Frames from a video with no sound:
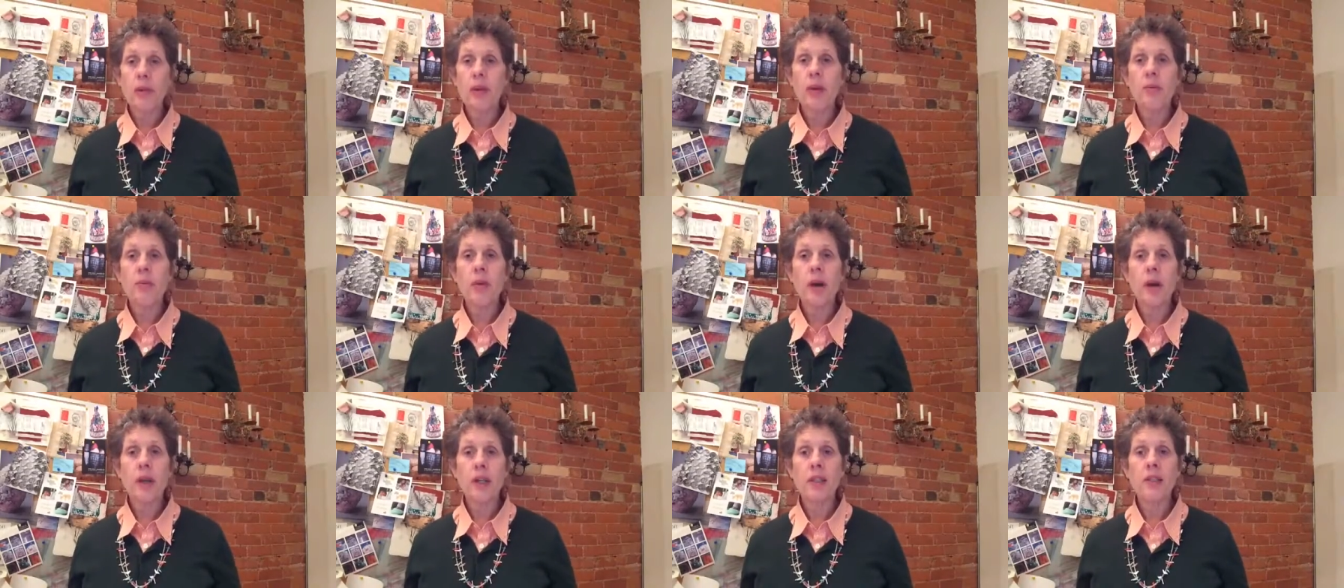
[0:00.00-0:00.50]

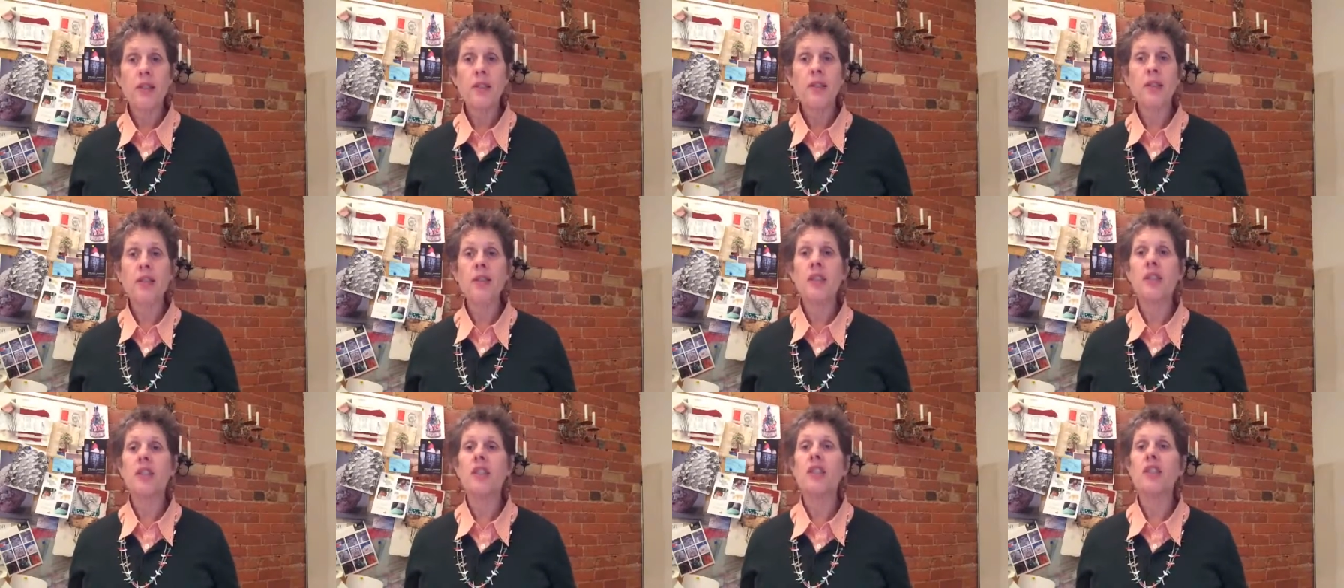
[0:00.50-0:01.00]
Parkinson's
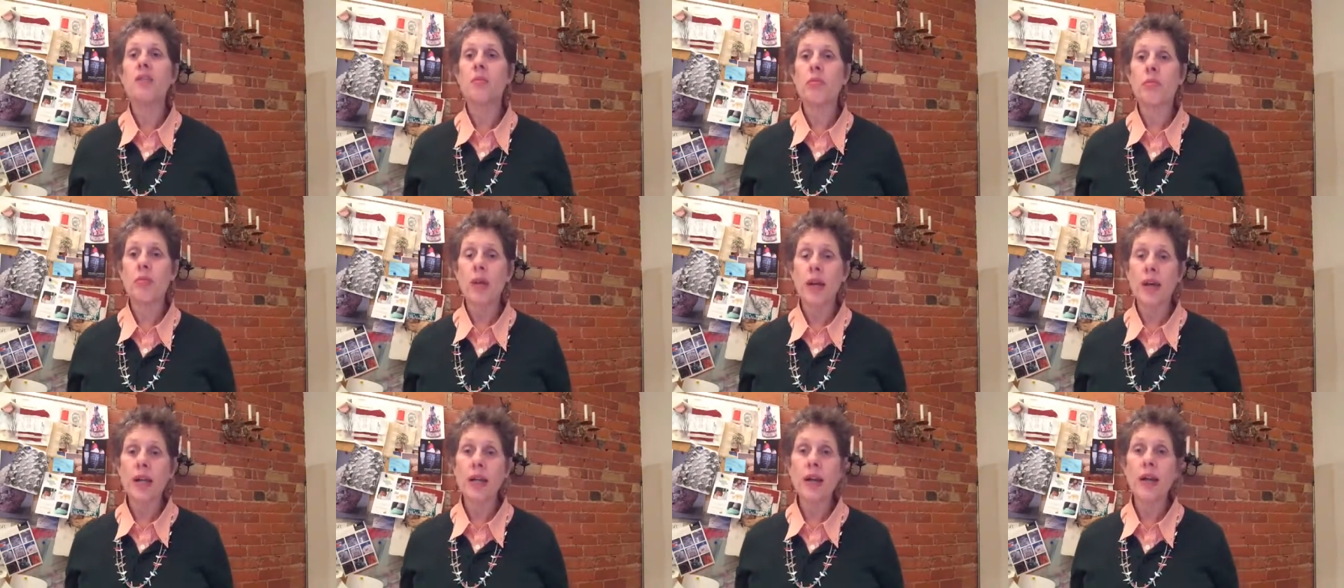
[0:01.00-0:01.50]
disease and
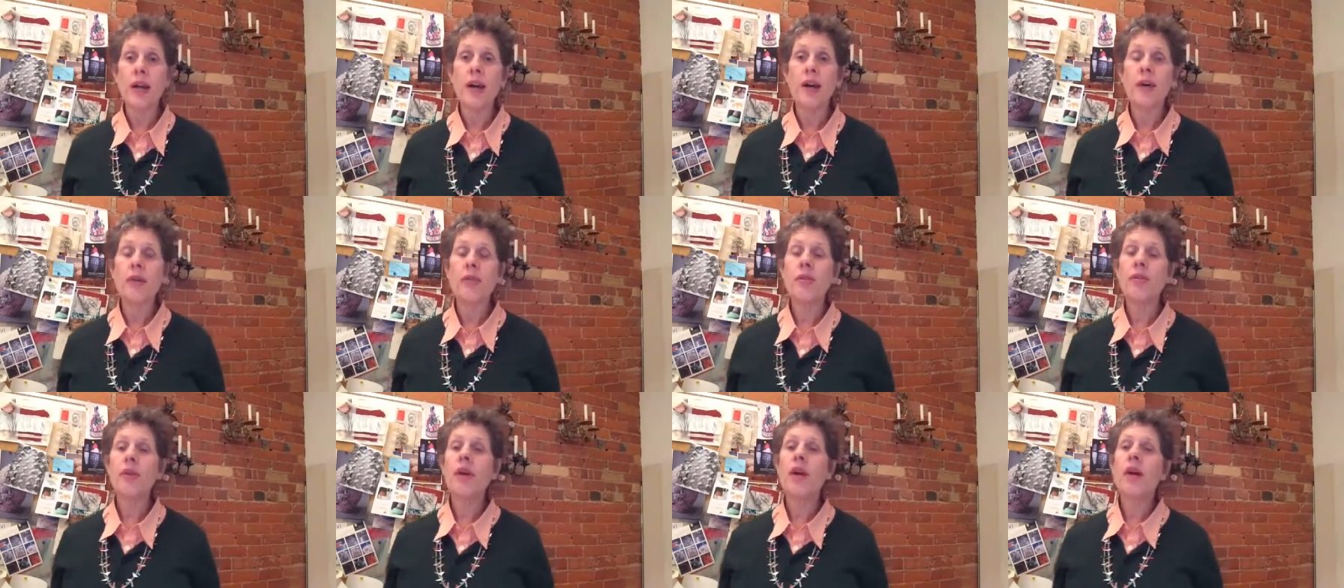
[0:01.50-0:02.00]
brain
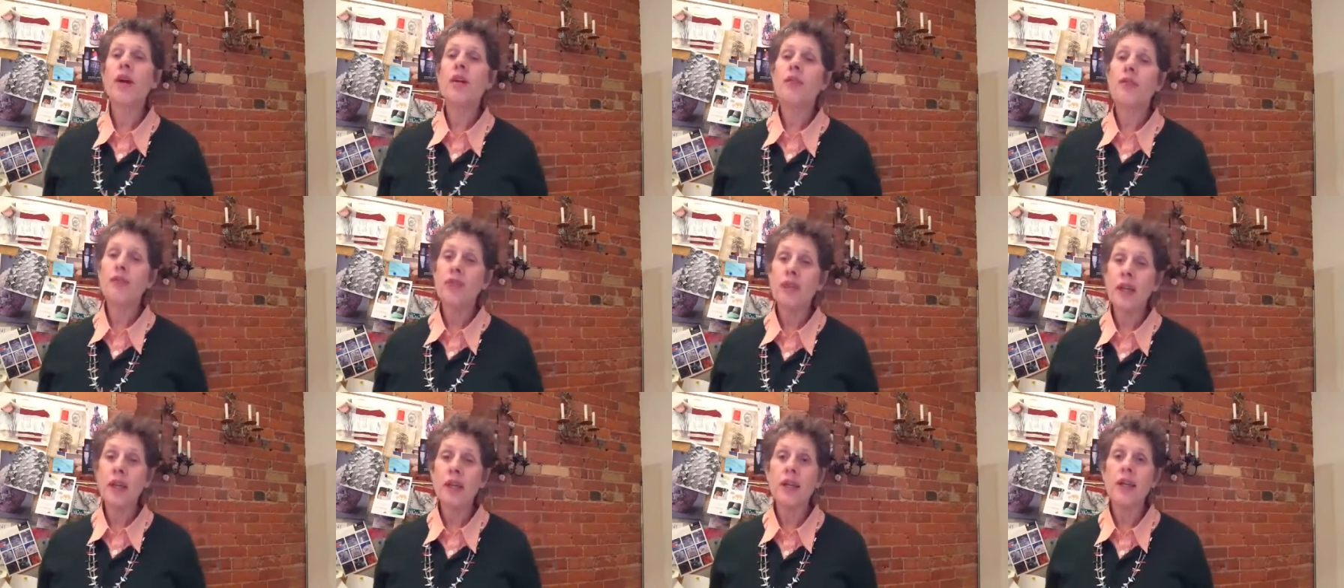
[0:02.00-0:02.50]
health,
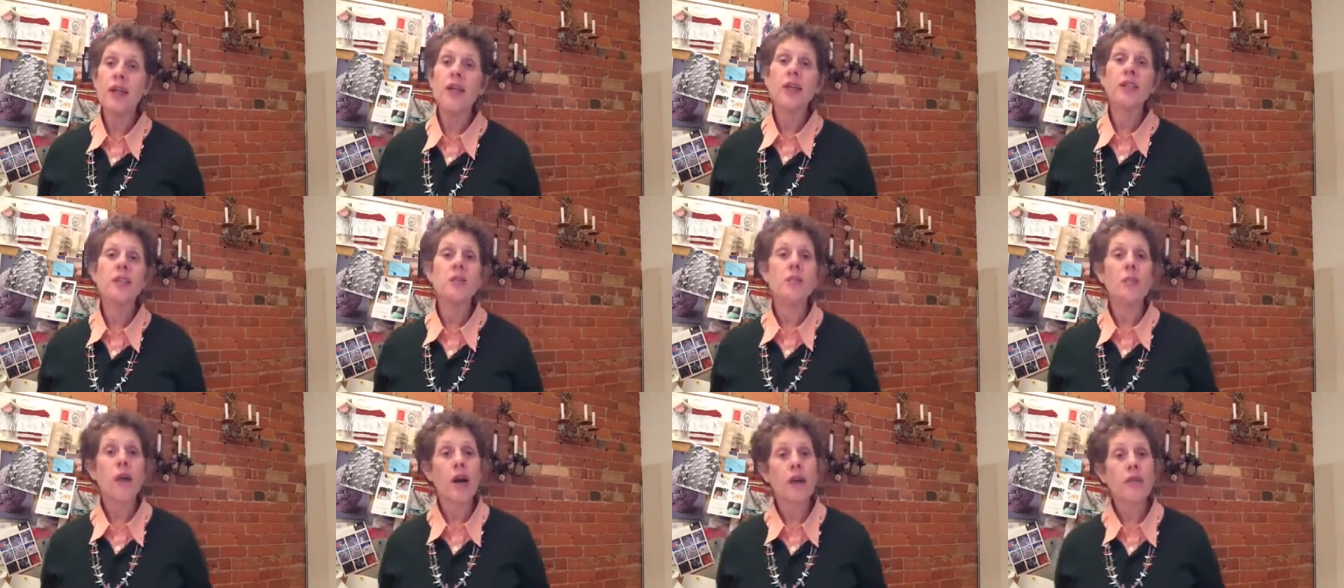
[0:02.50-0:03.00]

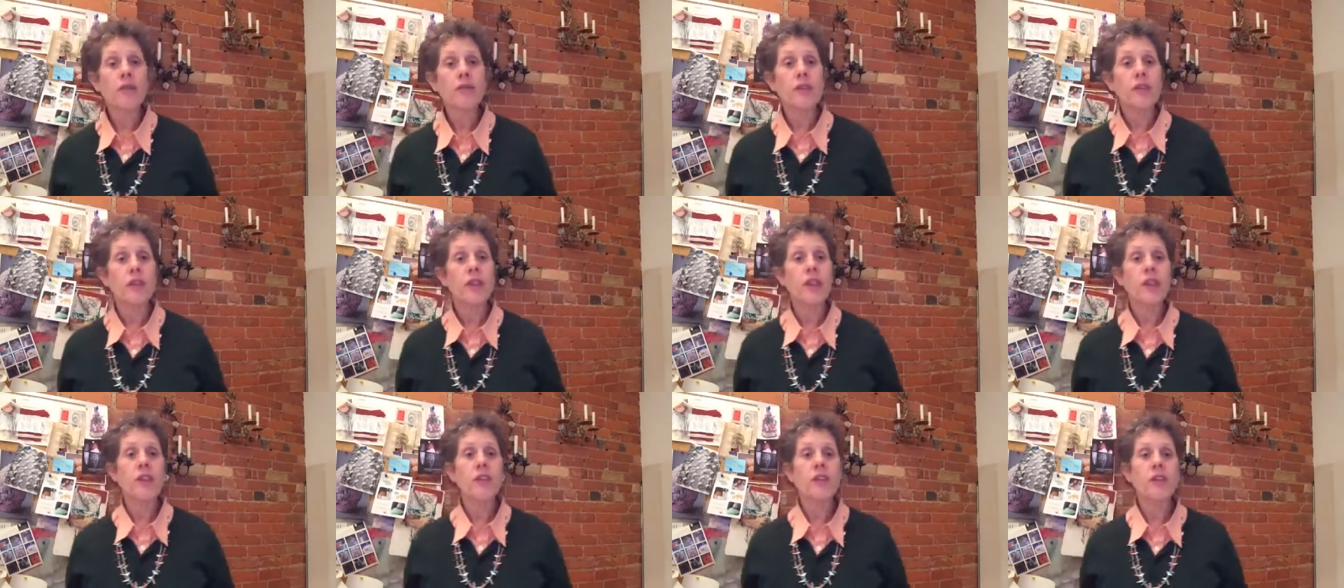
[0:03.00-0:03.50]
fitness,
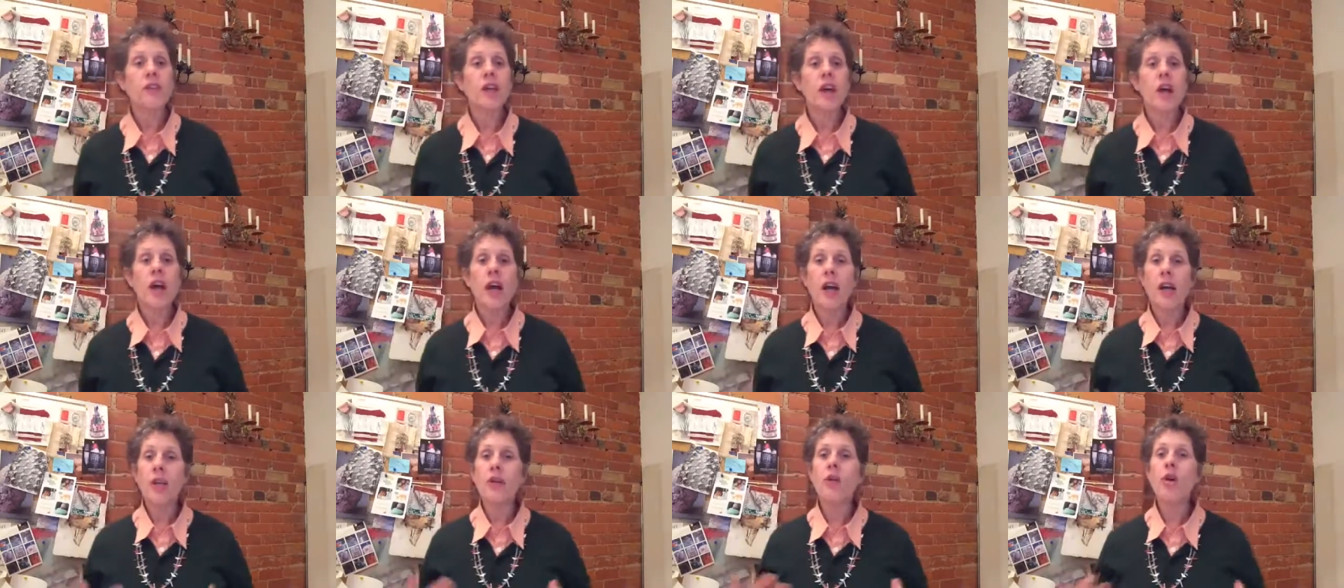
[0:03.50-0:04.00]
mindfulness.
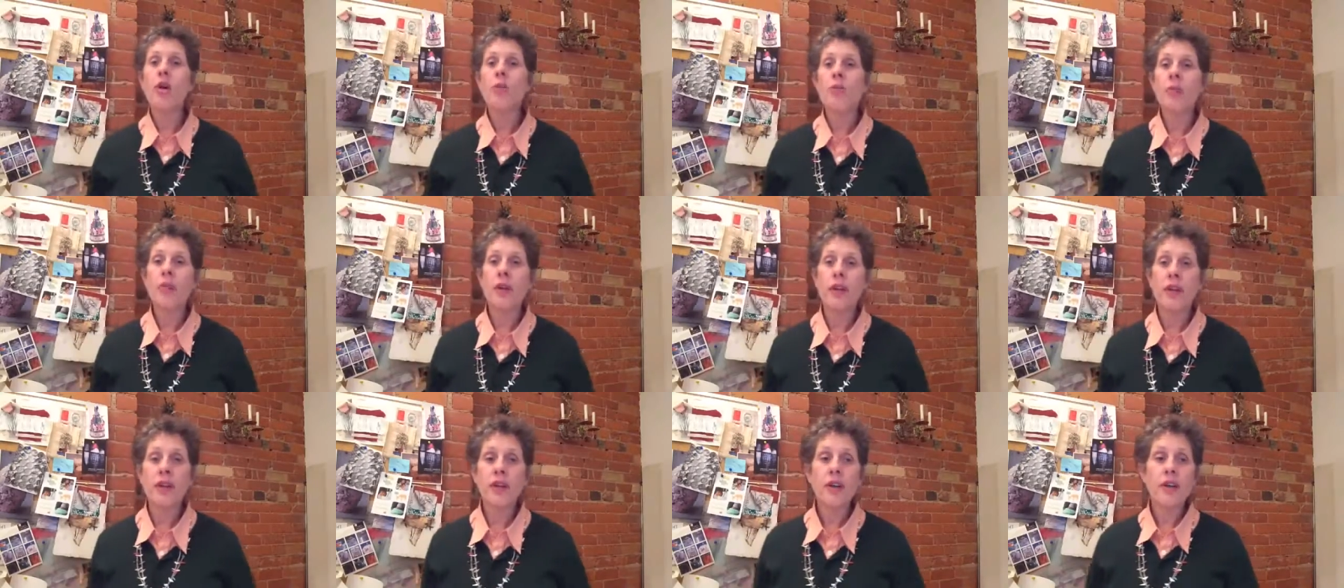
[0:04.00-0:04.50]
I
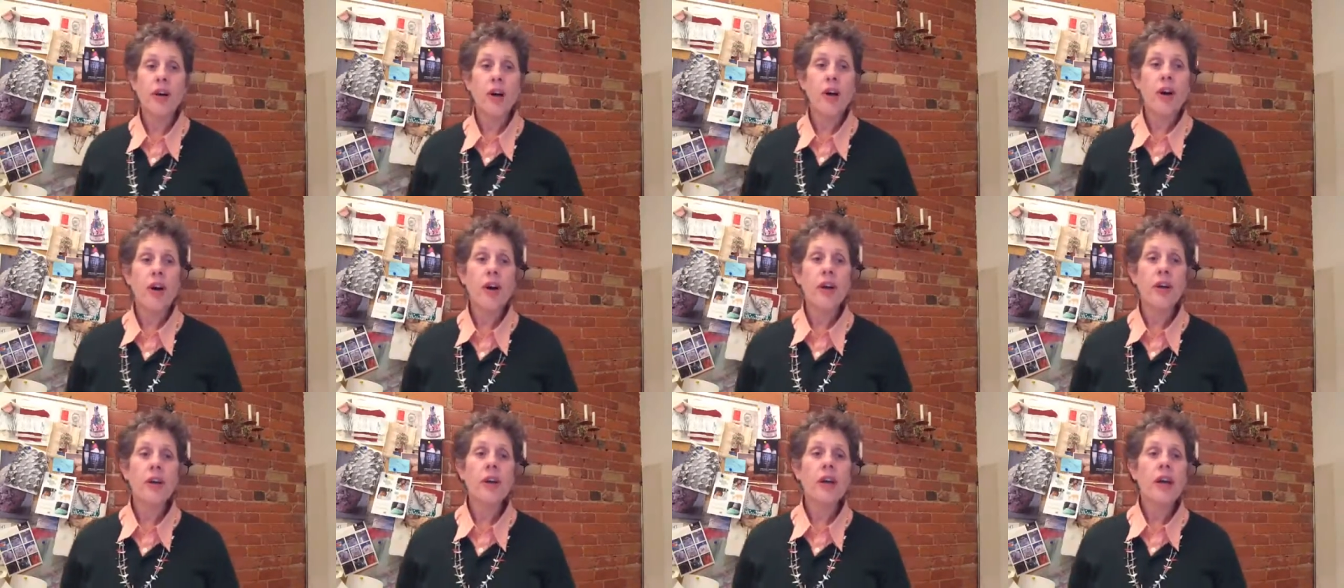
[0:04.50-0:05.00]
incorporate it
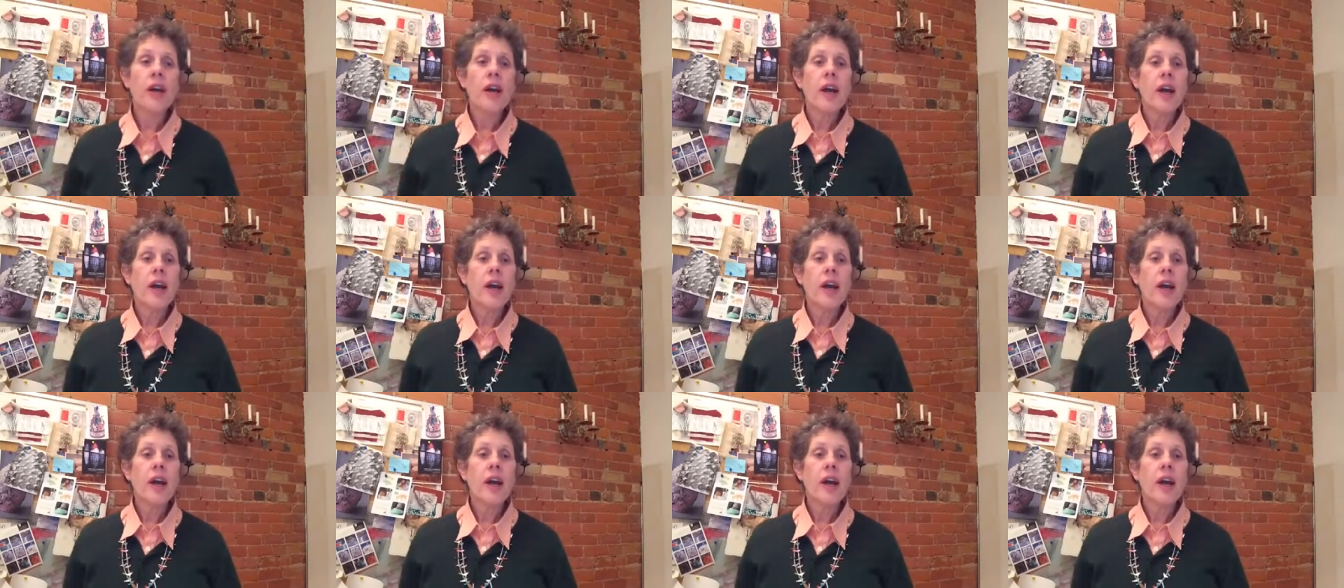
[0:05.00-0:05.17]
all.